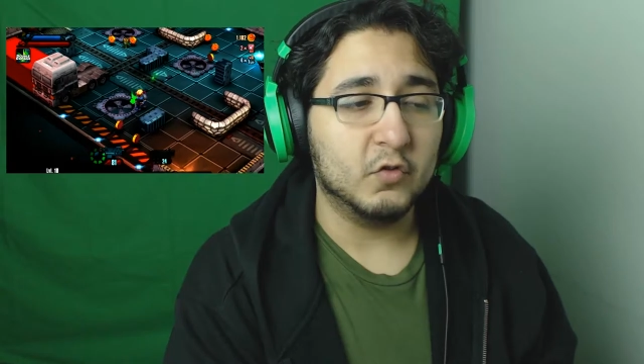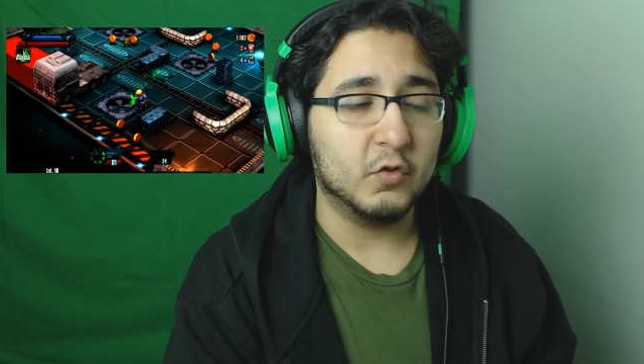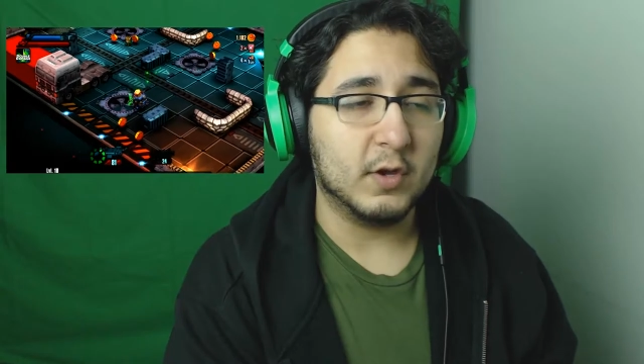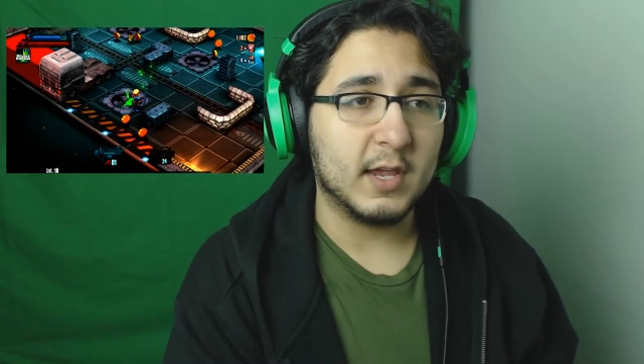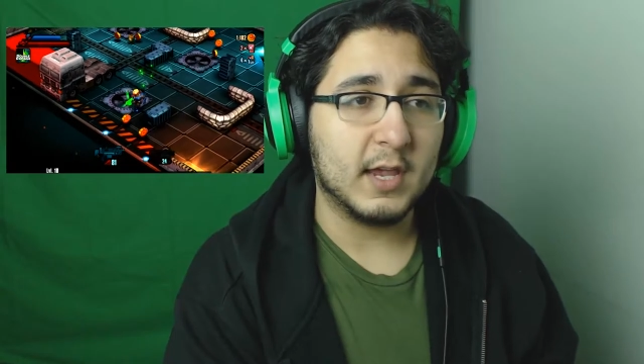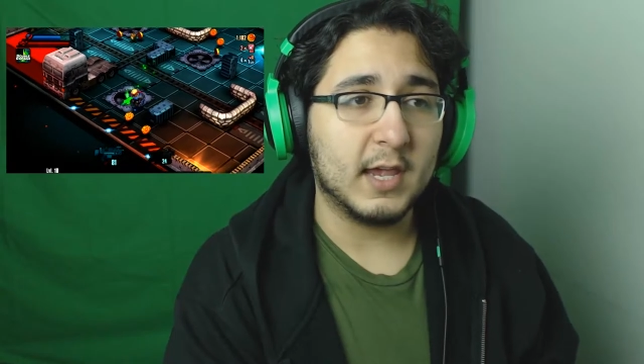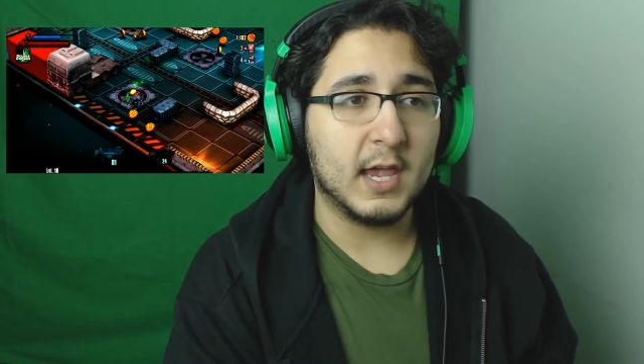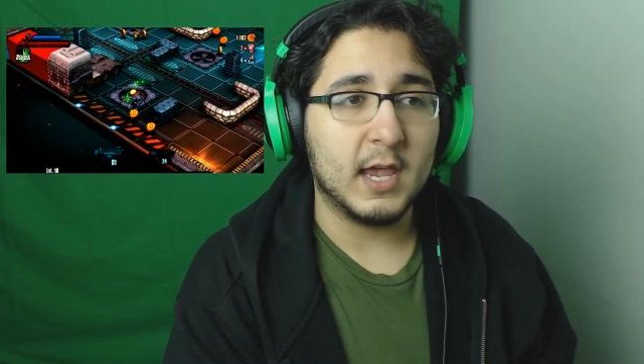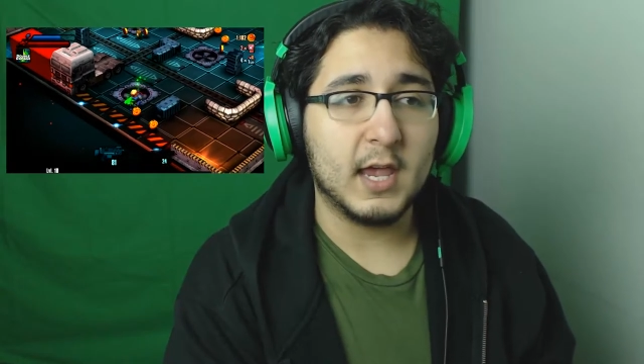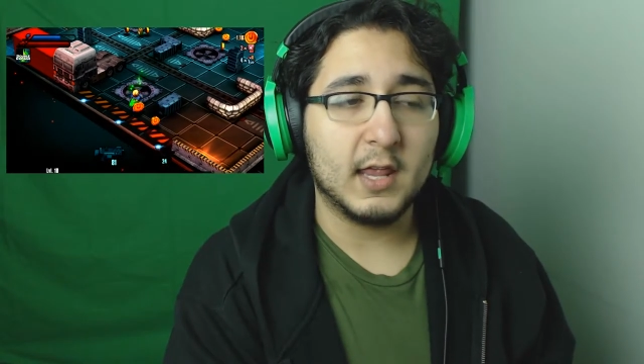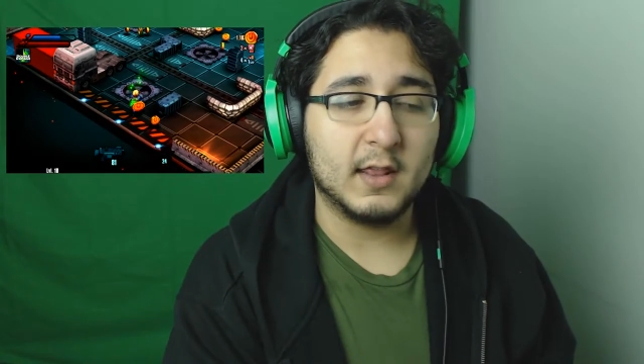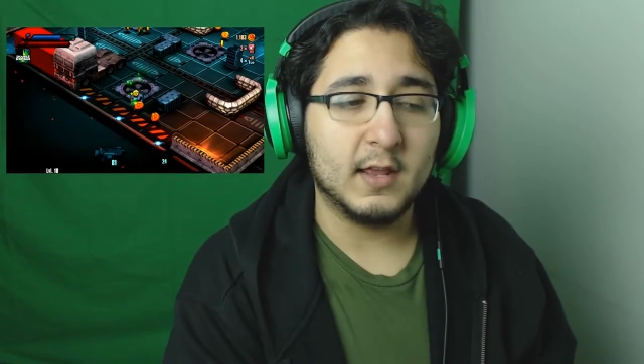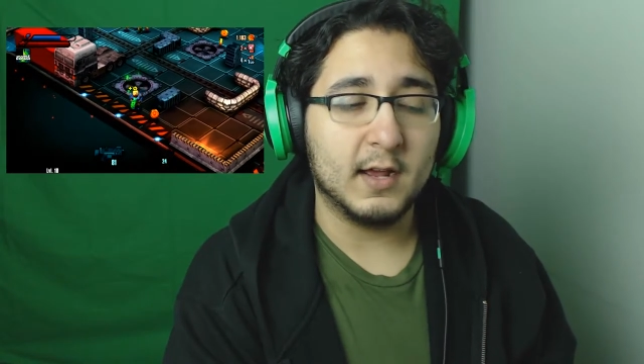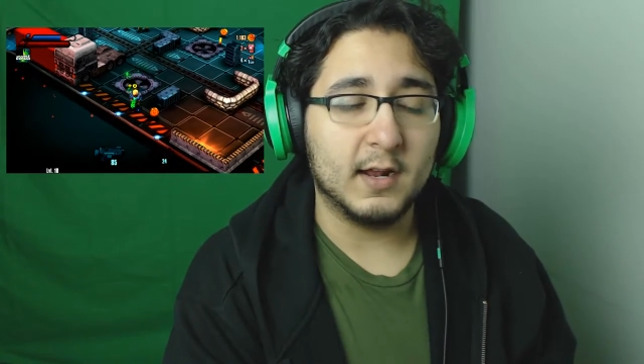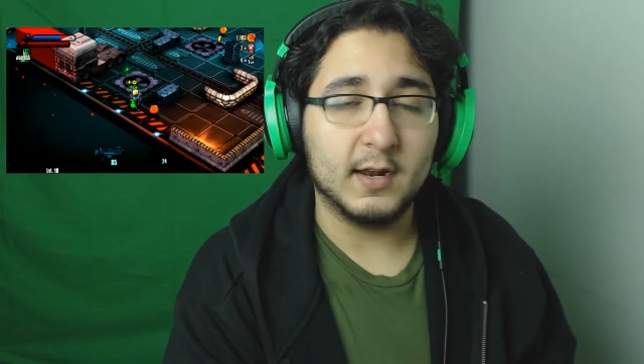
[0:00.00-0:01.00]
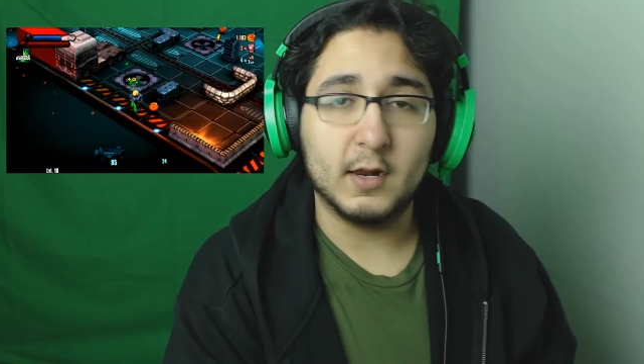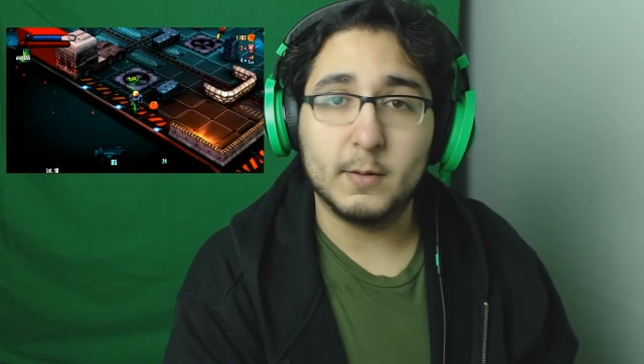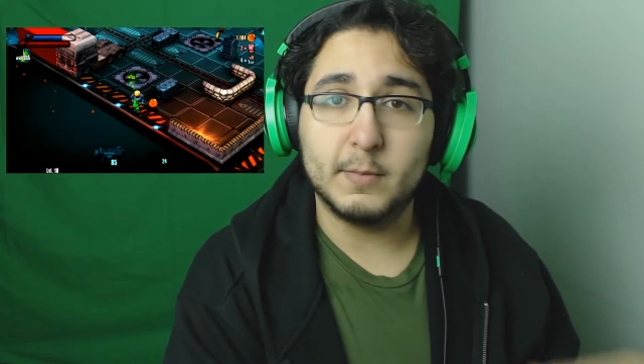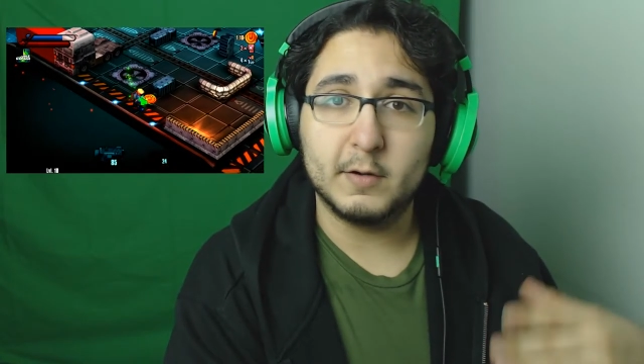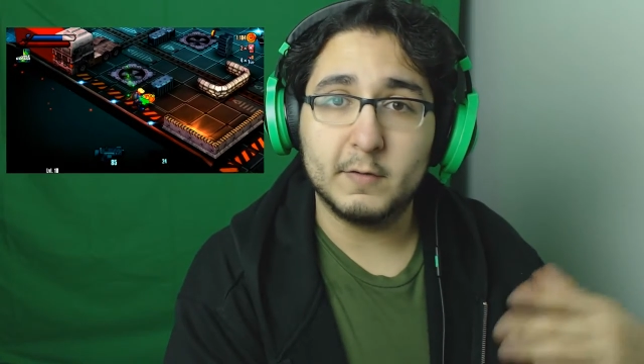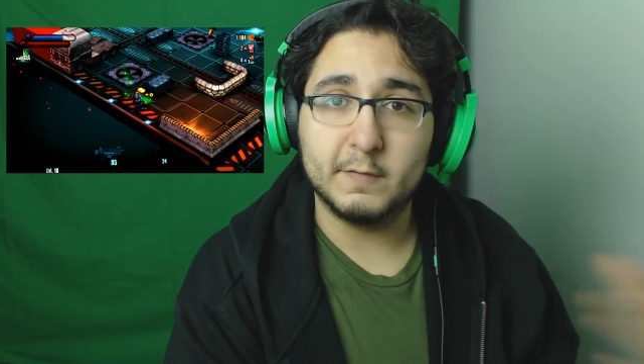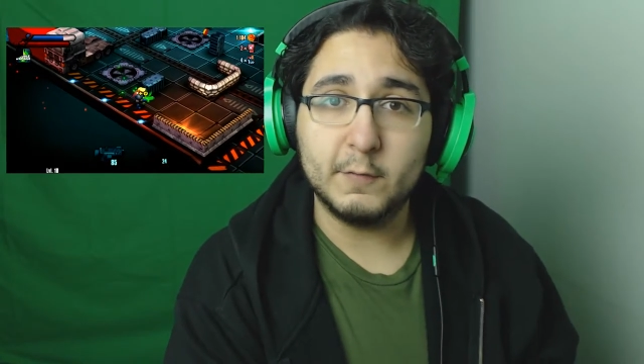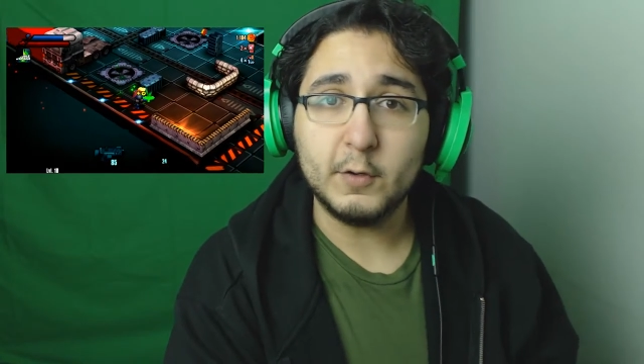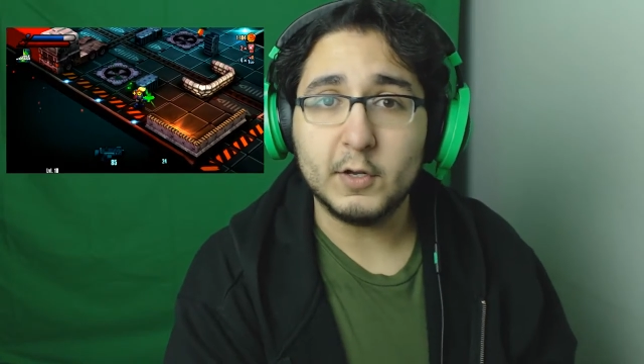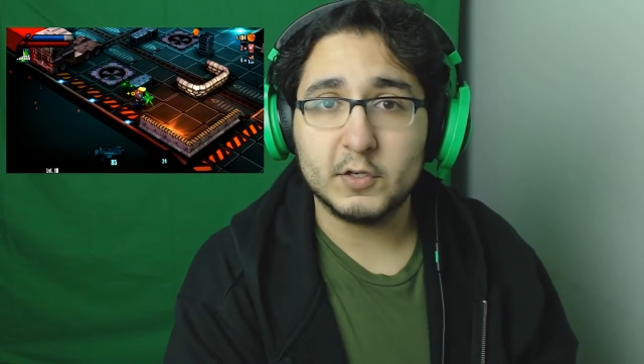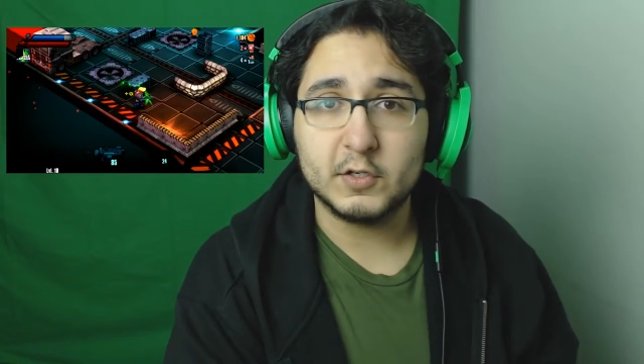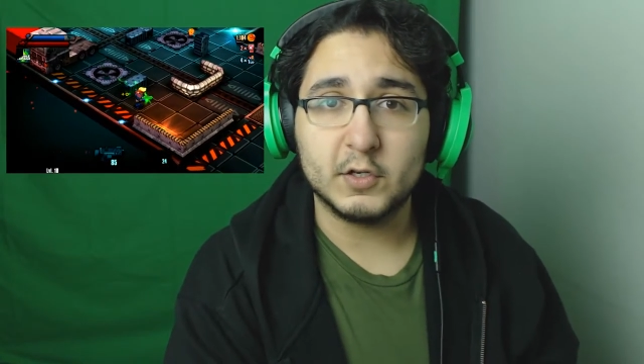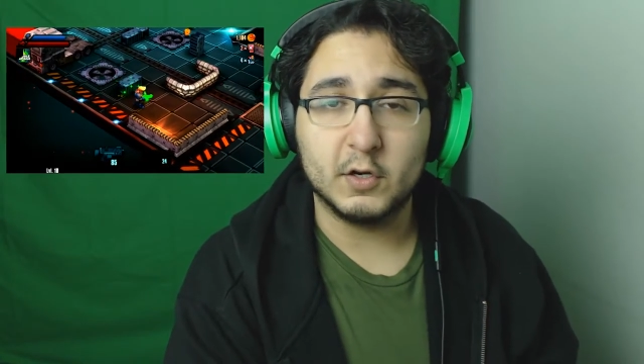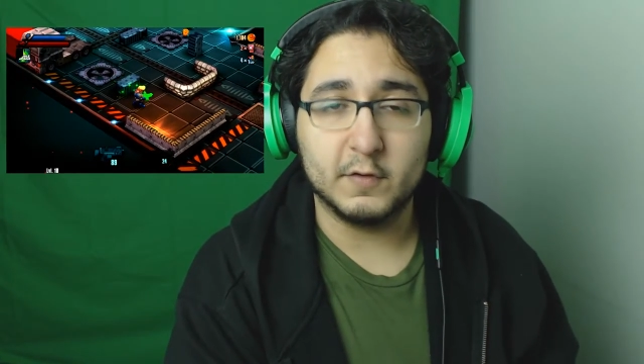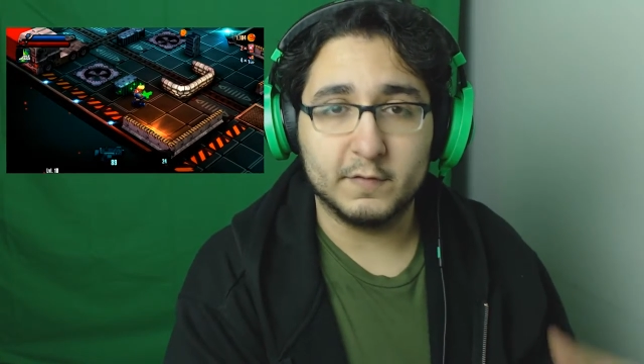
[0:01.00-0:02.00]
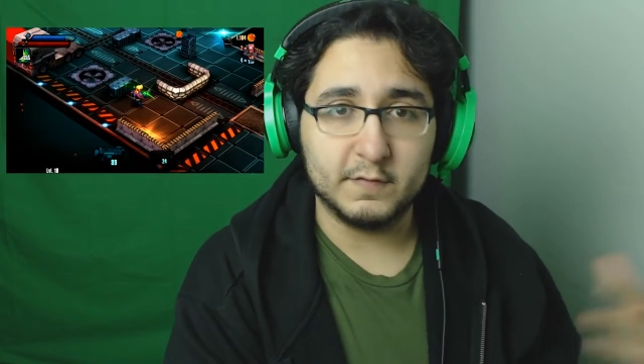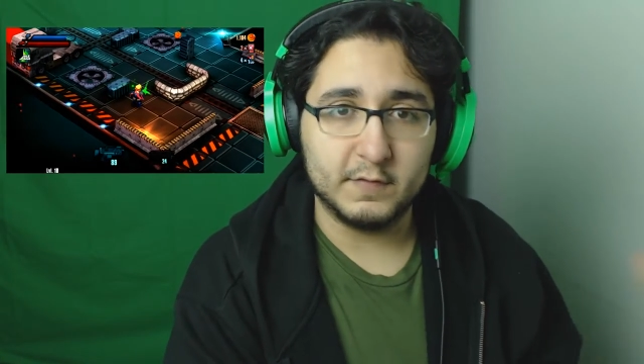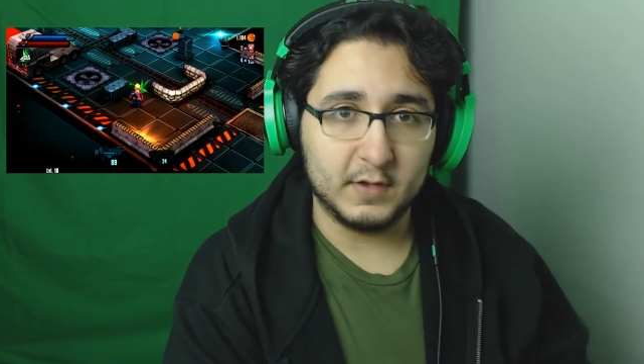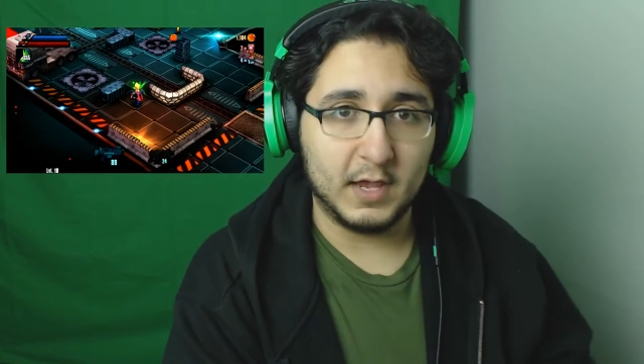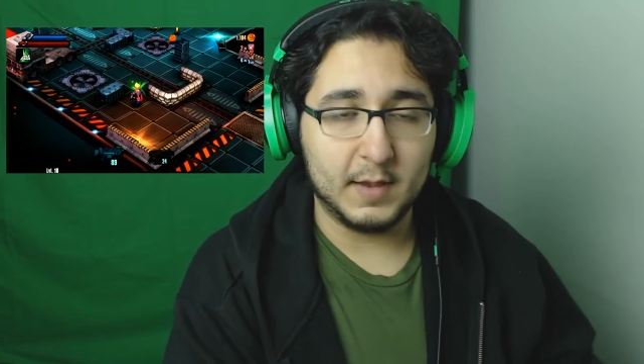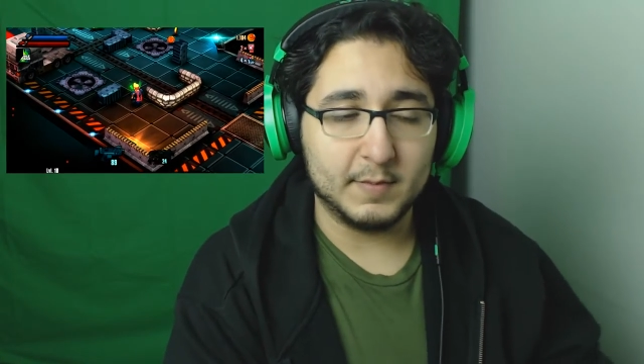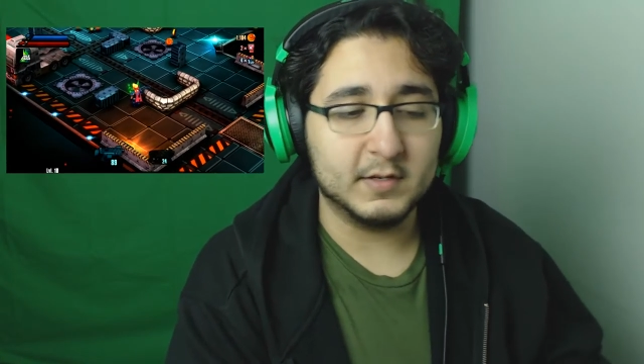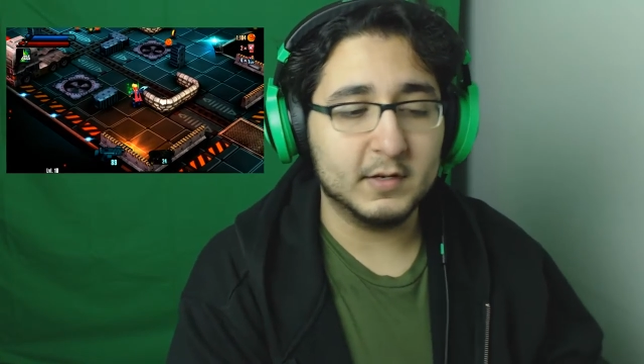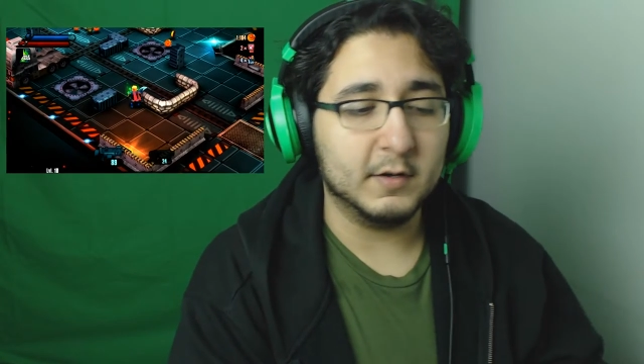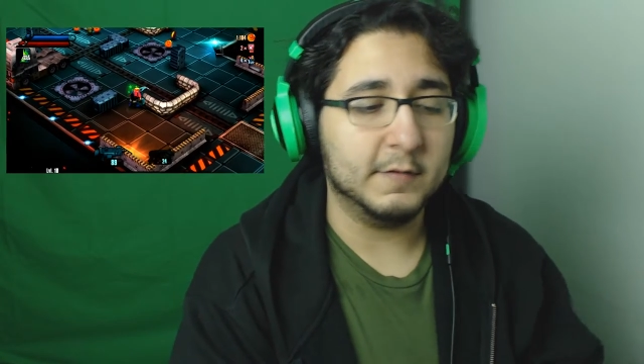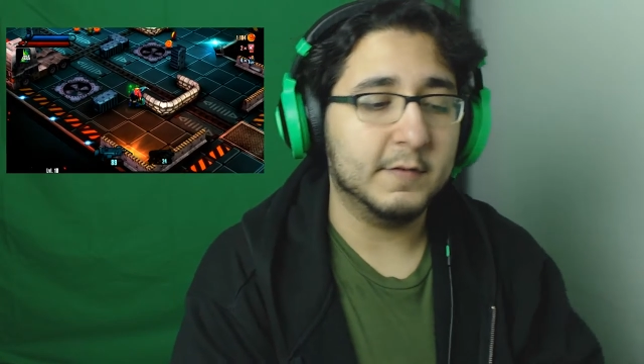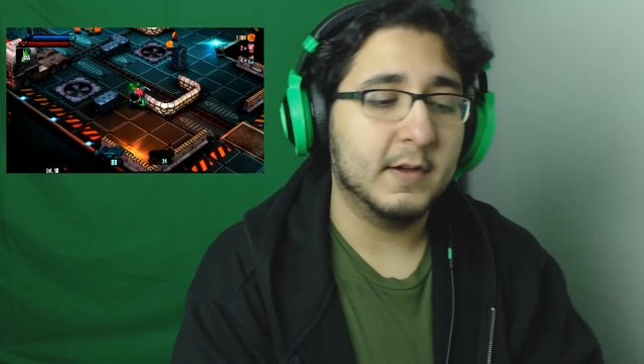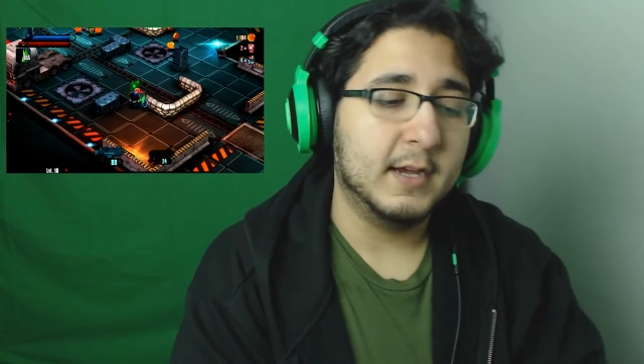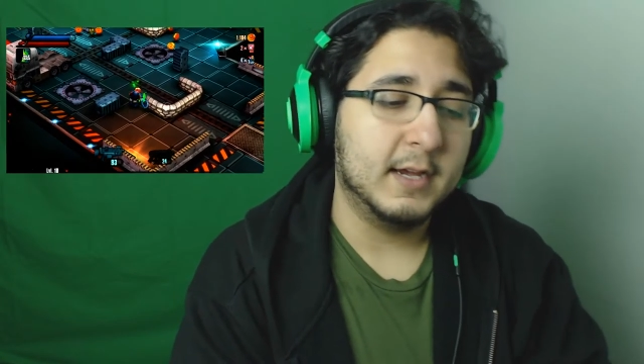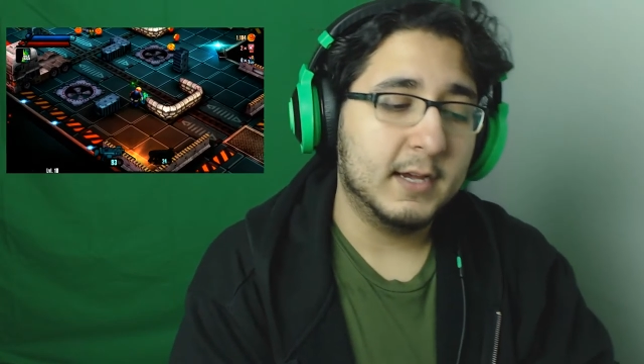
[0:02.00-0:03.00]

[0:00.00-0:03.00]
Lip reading: so I can get a little bit of footage of the game itself.